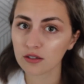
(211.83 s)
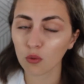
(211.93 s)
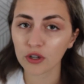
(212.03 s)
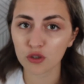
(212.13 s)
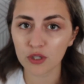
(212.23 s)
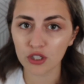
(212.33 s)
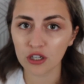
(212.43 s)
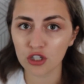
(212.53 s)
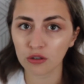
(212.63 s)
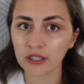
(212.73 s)
So once we
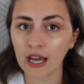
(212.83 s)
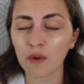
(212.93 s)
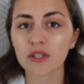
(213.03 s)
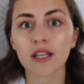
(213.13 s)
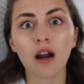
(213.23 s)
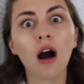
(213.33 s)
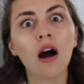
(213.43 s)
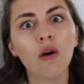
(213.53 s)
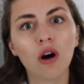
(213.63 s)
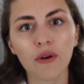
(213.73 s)
started doing that, we said,
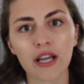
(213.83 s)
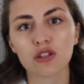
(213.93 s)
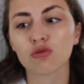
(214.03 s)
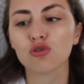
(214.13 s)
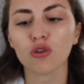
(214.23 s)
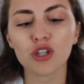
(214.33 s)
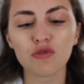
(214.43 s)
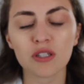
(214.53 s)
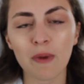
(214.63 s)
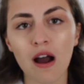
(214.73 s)
oh, okay, so George
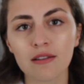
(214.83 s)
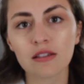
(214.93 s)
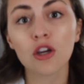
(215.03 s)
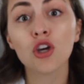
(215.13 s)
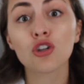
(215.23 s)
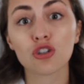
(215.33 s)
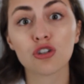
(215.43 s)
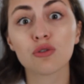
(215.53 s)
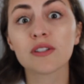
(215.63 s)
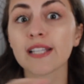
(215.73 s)
responds
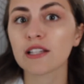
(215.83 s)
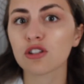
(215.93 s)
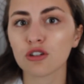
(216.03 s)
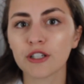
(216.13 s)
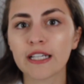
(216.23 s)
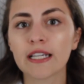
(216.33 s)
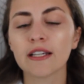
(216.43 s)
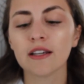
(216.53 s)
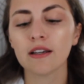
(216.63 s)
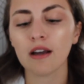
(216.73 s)
to
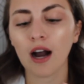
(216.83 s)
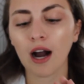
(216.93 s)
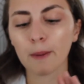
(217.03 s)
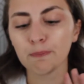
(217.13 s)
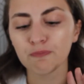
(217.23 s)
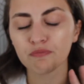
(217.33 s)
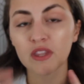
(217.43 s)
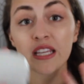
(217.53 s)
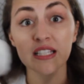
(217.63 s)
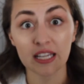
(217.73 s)
sensory
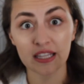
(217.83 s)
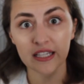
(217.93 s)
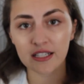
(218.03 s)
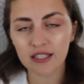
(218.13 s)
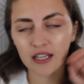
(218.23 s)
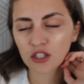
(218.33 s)
things like this.